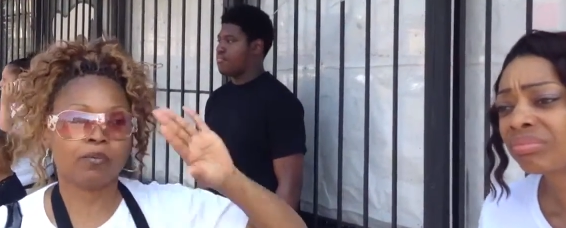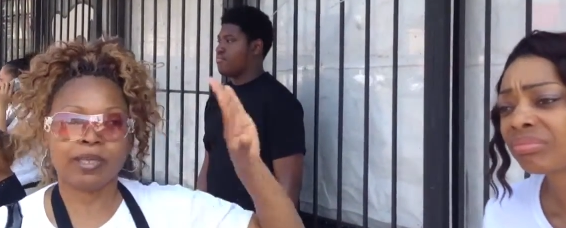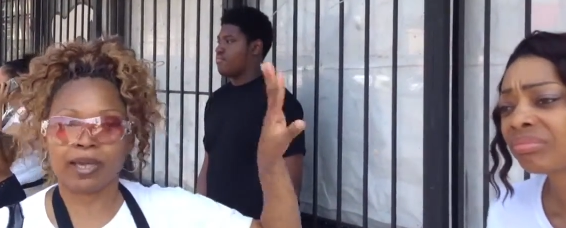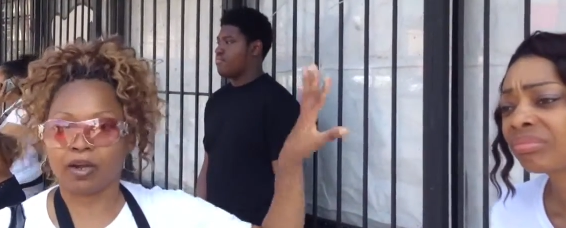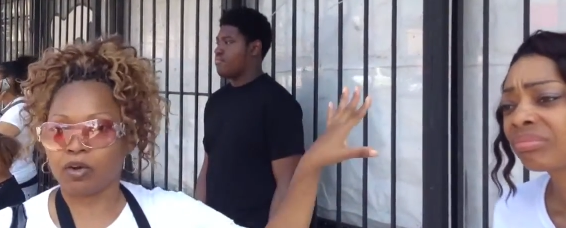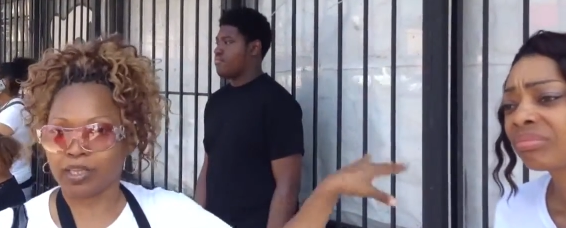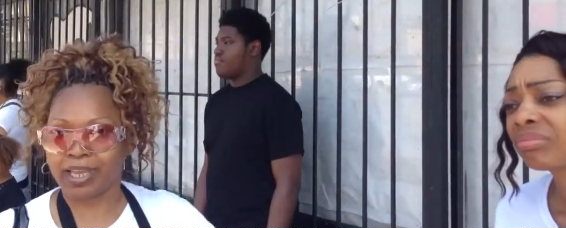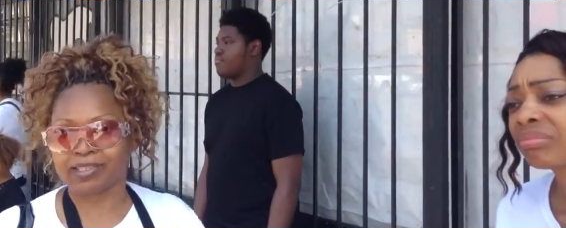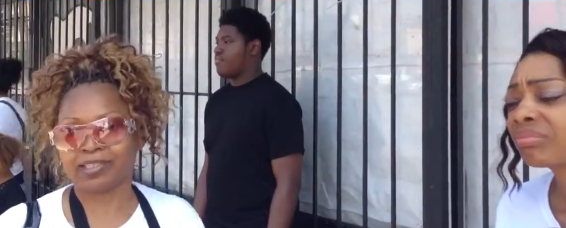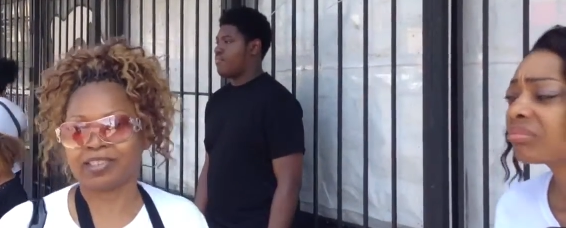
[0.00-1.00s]
Speaker 1: We got all
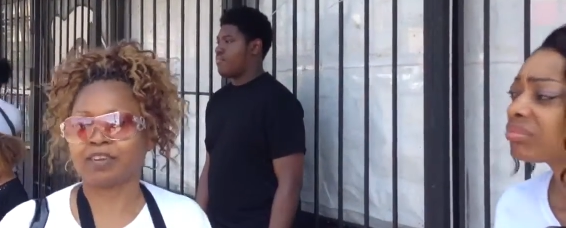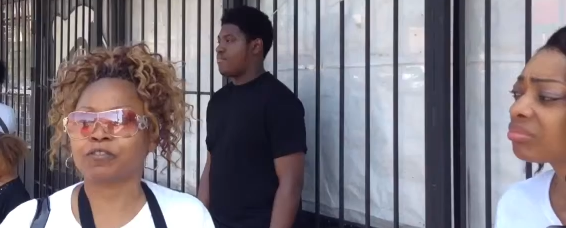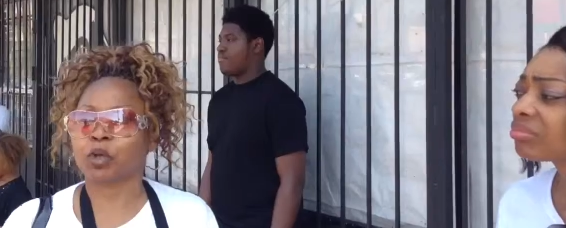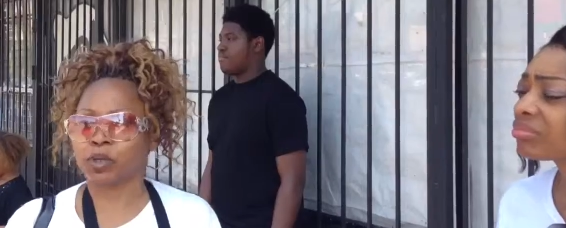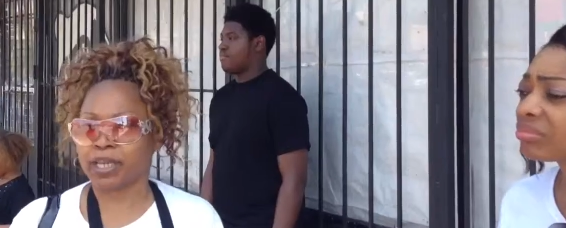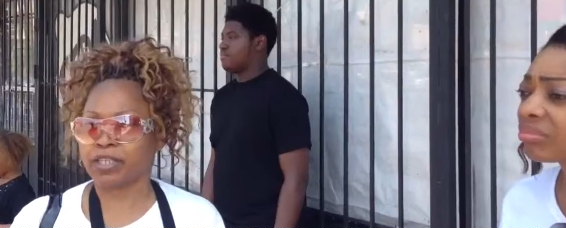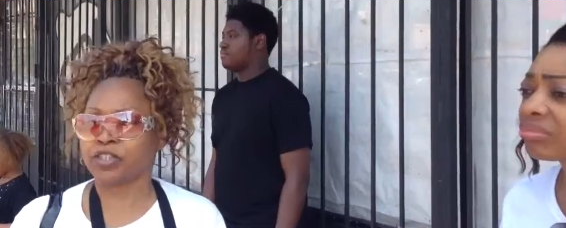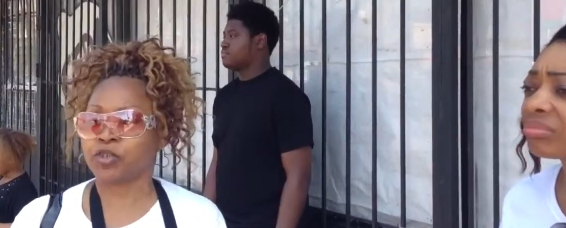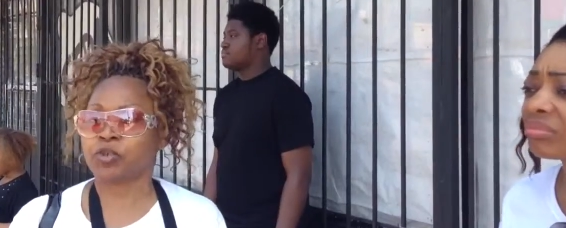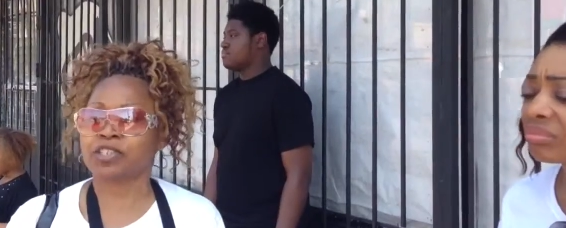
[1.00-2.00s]
kinds of stuff donated
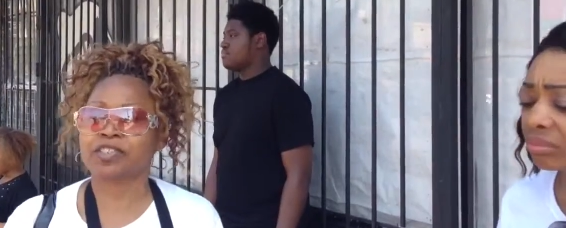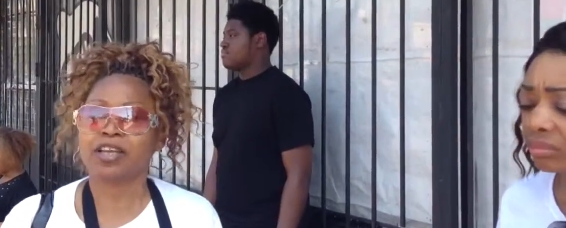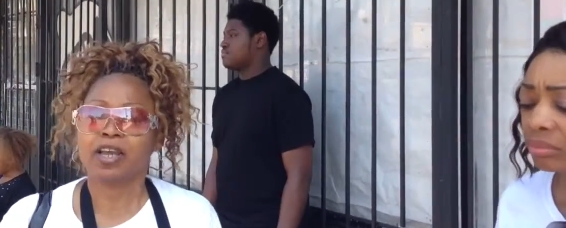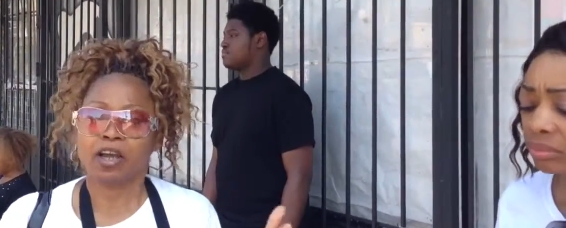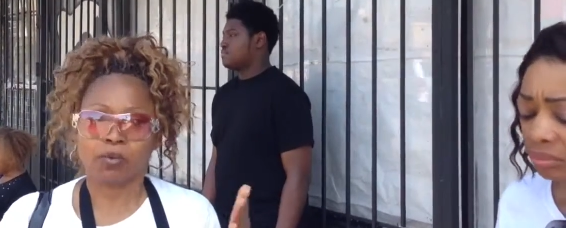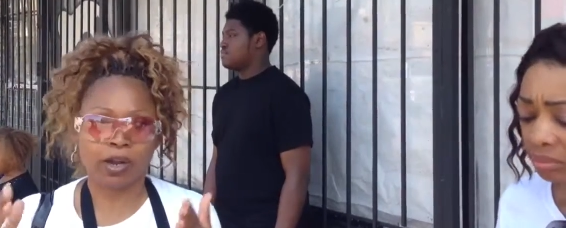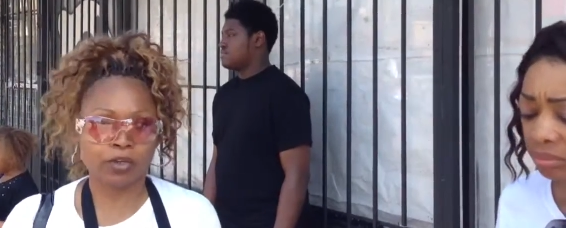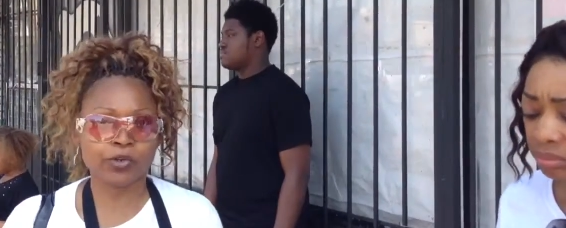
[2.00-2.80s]
to us. Around